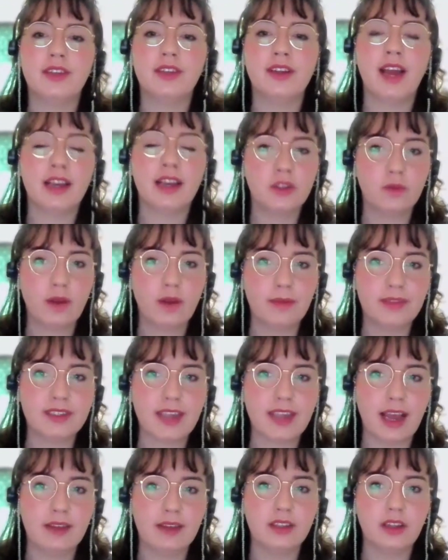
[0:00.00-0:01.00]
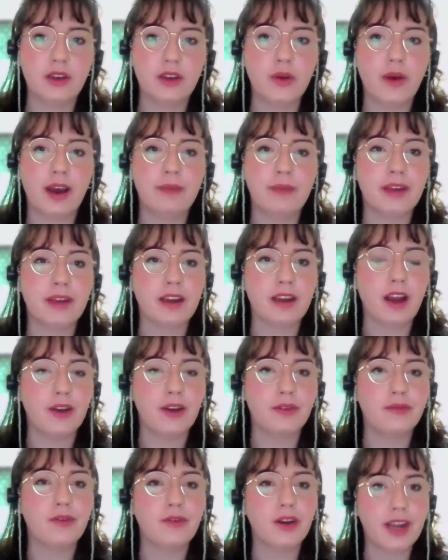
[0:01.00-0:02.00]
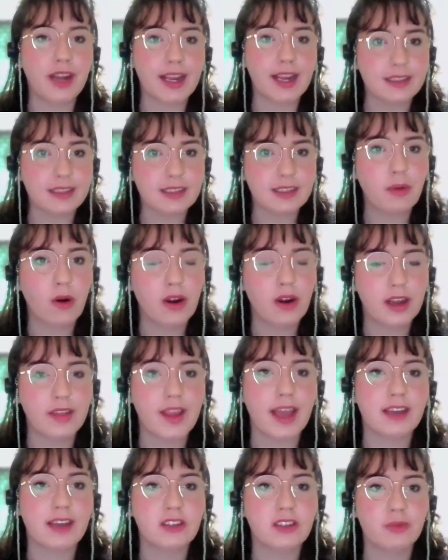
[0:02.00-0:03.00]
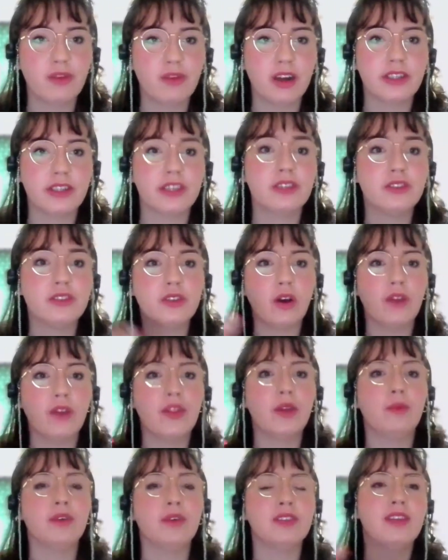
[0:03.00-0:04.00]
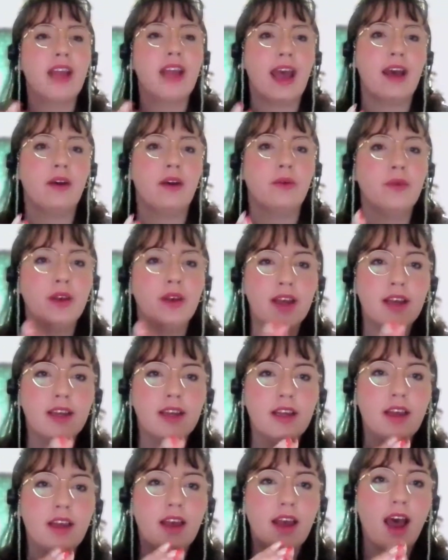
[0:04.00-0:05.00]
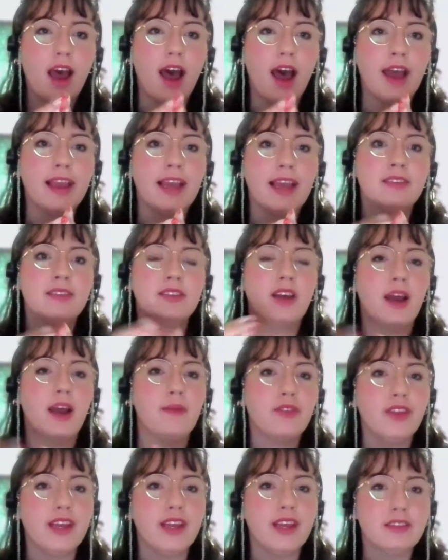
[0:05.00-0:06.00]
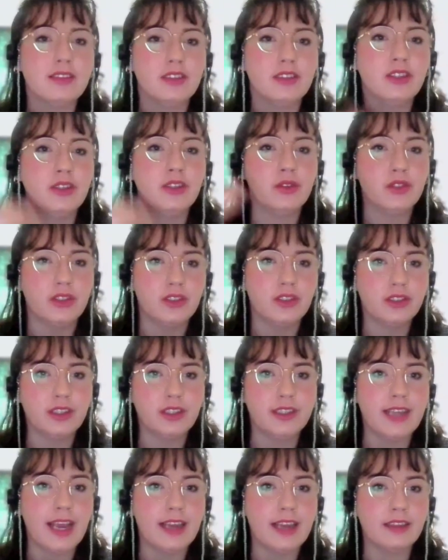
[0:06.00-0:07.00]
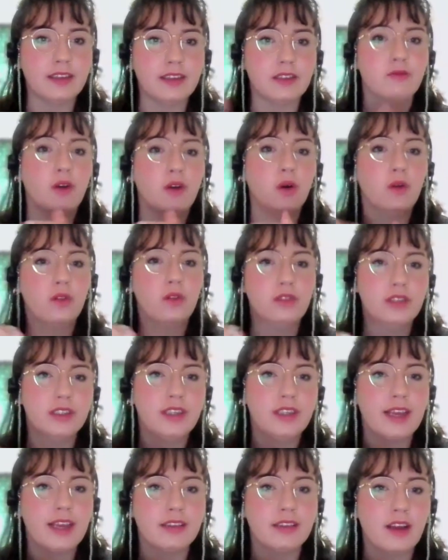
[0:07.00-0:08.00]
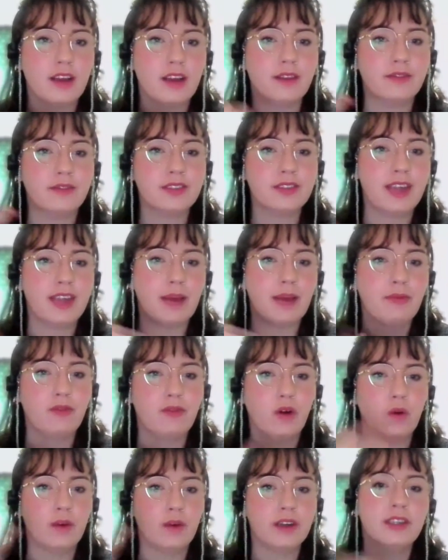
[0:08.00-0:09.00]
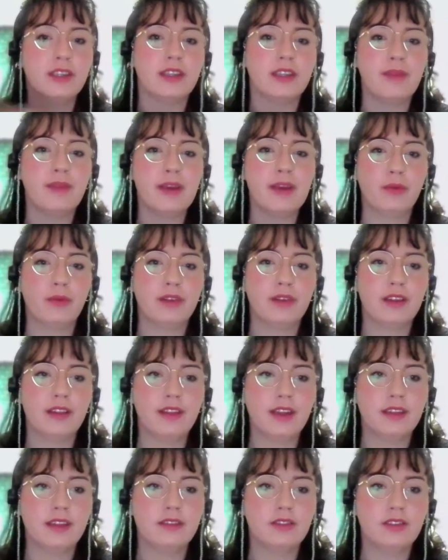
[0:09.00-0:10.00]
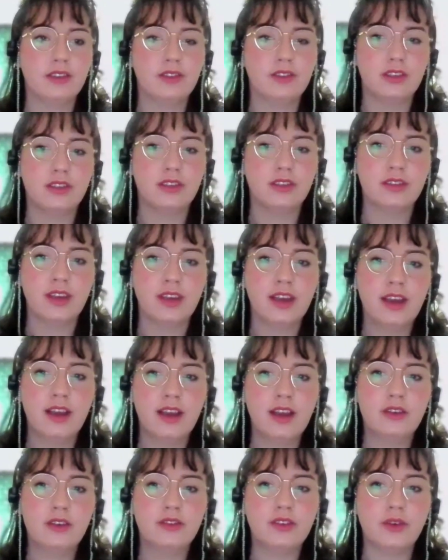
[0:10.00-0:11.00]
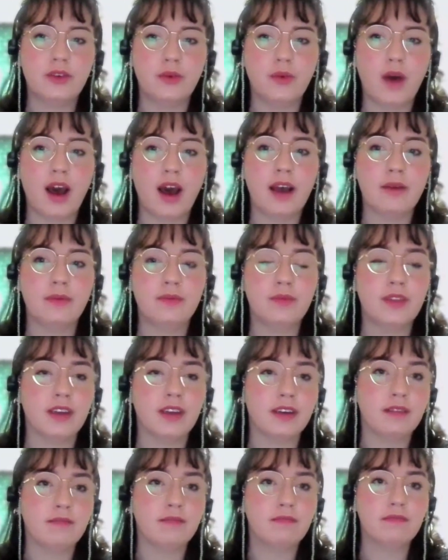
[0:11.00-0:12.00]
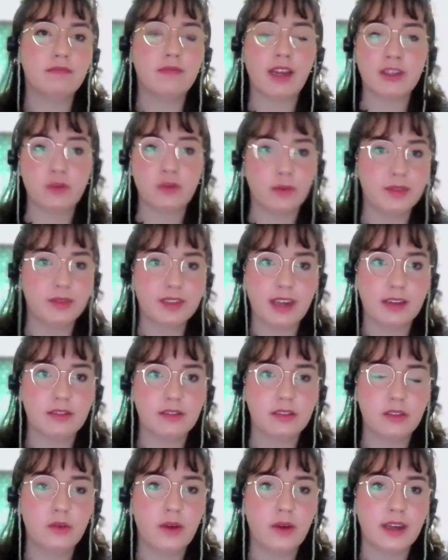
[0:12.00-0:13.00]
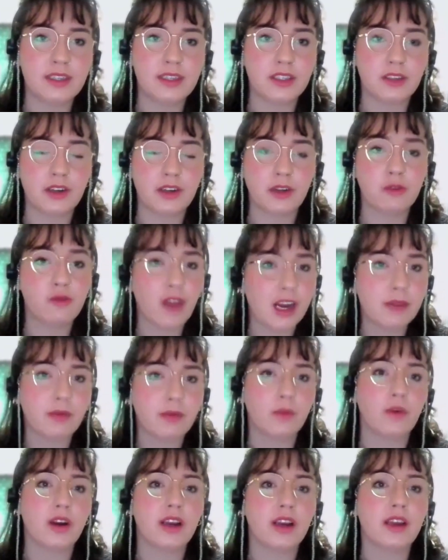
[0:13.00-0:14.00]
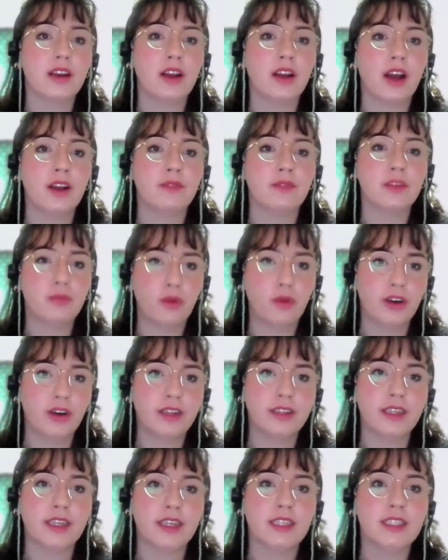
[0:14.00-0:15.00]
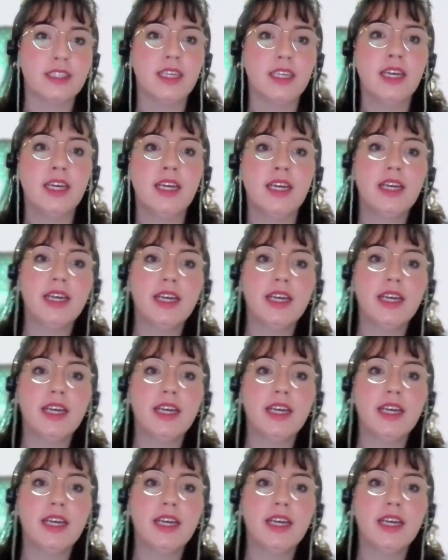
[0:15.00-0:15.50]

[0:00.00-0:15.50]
the National Women's Council, who had been kind of funding and supporting the ESHTE project, saw that it was now, I guess, time for the institutions to take this role, to take this kind of step forward, and the people within the institutions. So the National Women's Council, who had done incredible work in kind of supporting this,